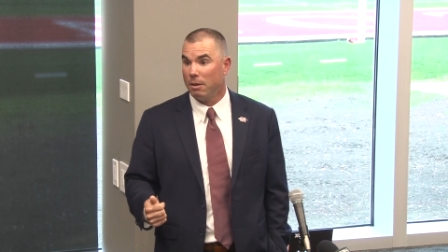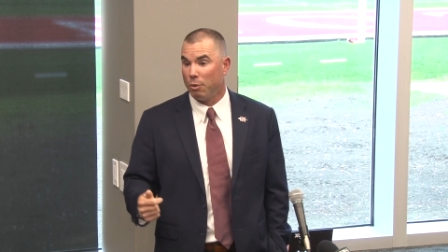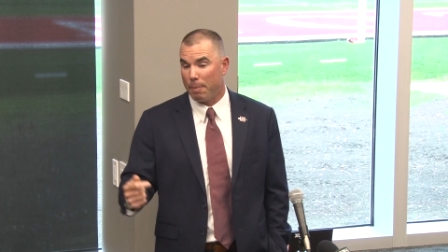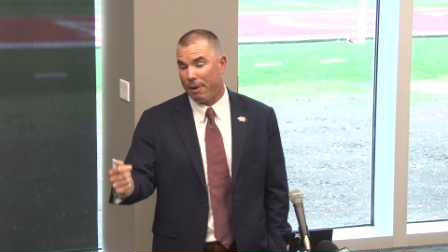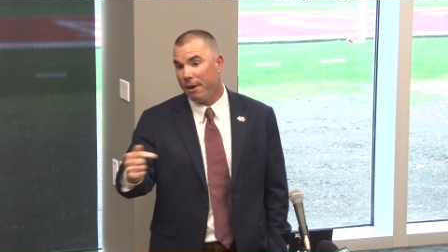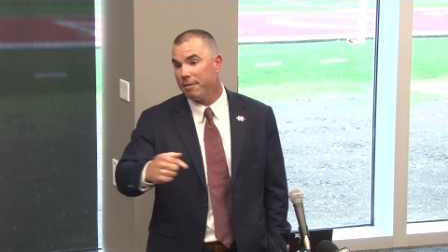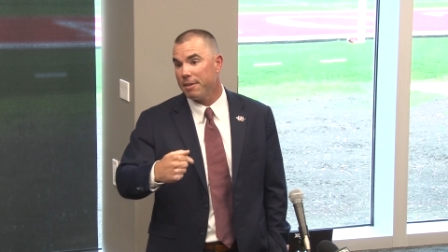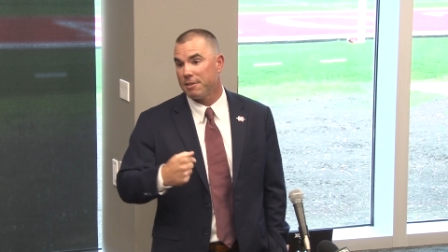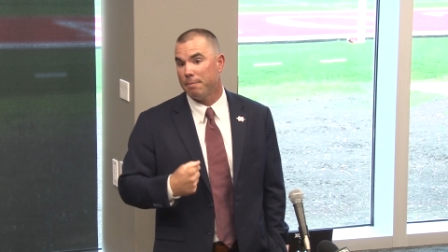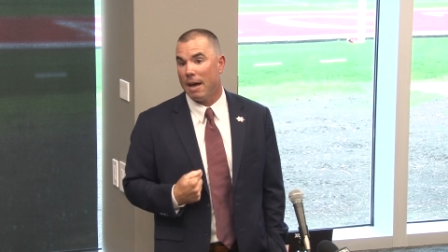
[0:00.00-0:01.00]
When a parent
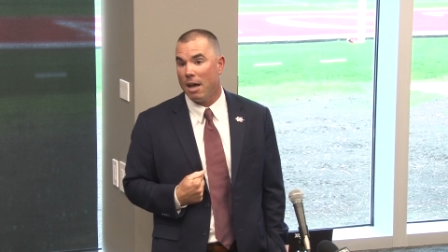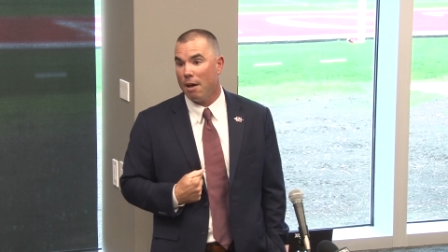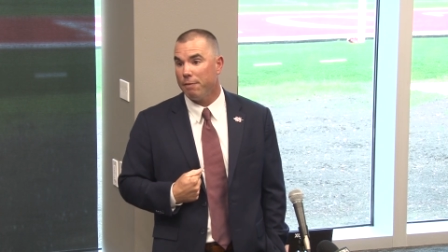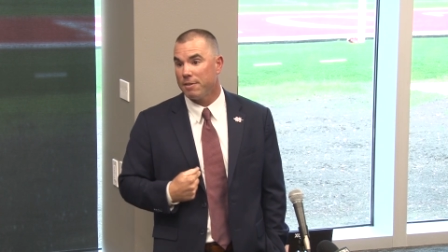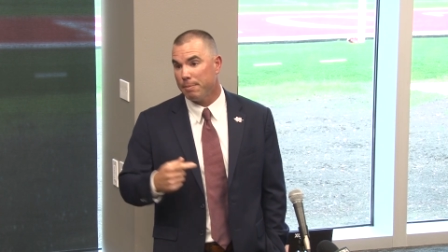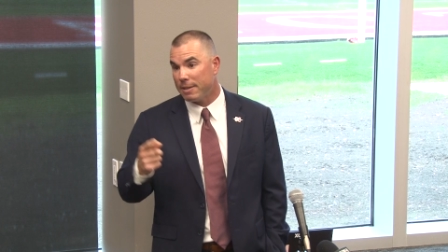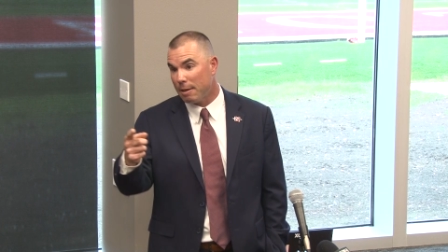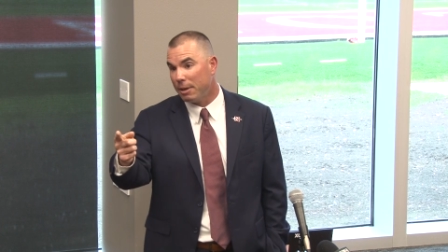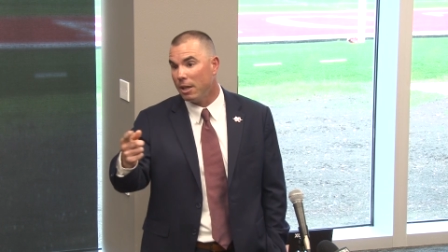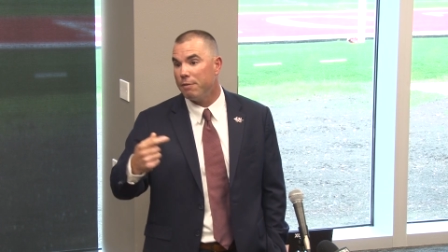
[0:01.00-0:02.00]
sits in my office, I'm going
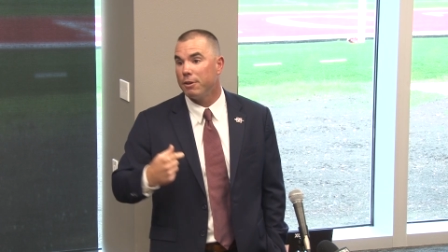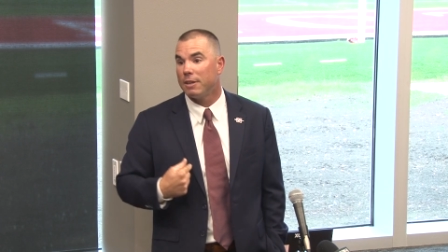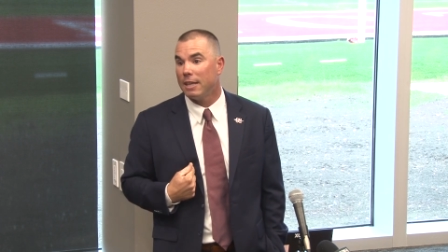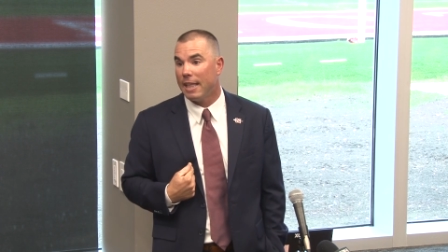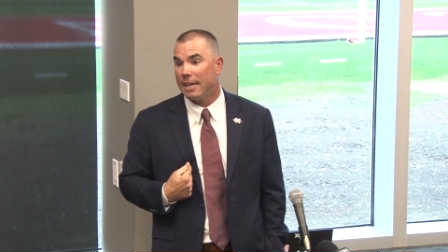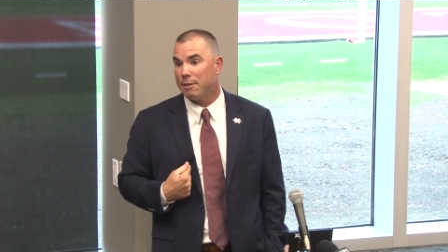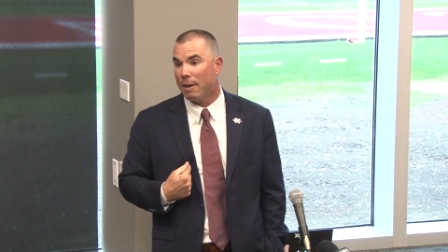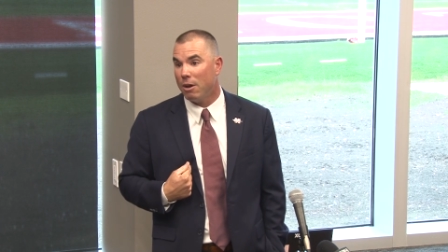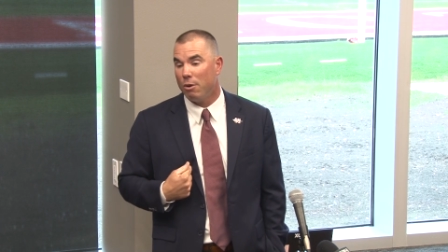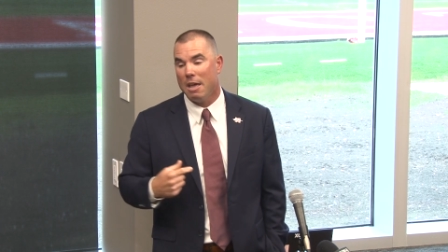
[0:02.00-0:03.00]
to love your kid like he's
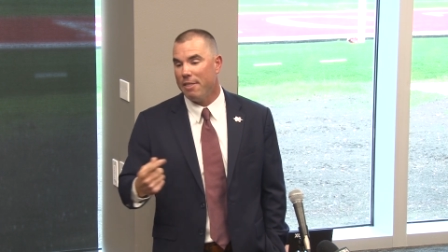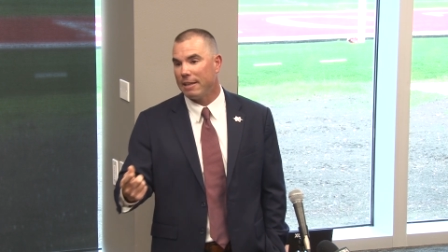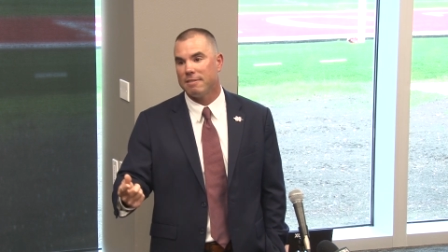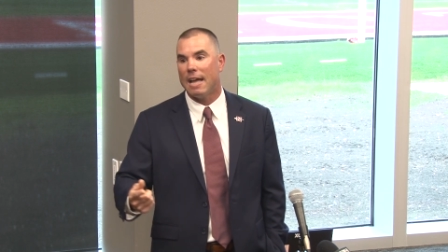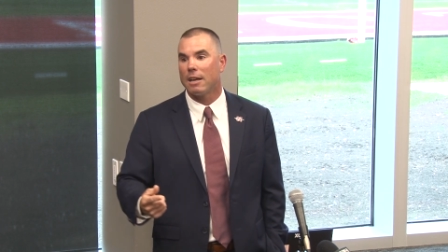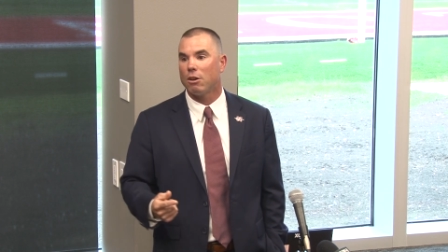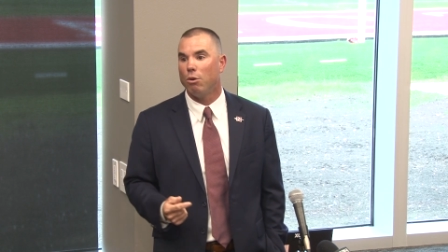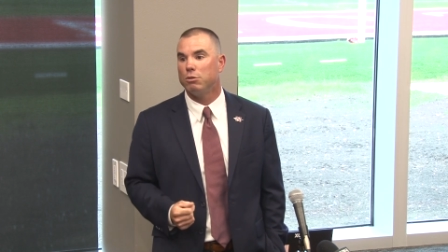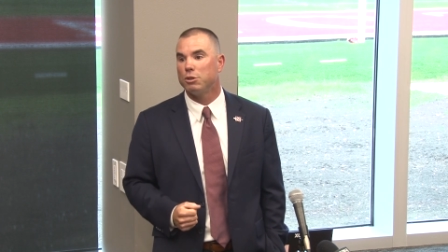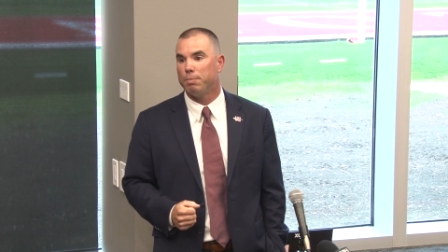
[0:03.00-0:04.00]
my own. That's not
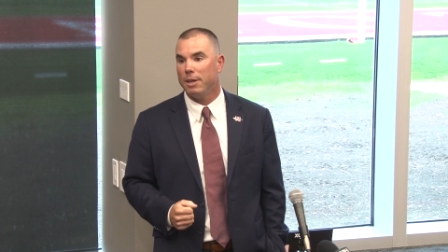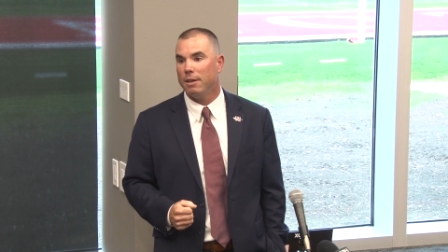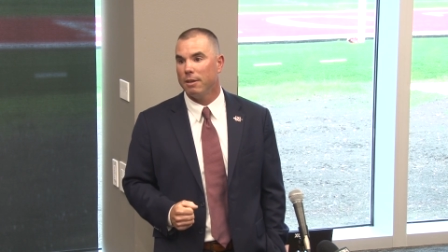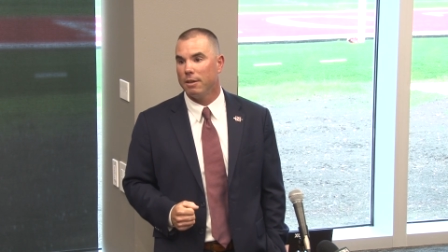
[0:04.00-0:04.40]
coach speak.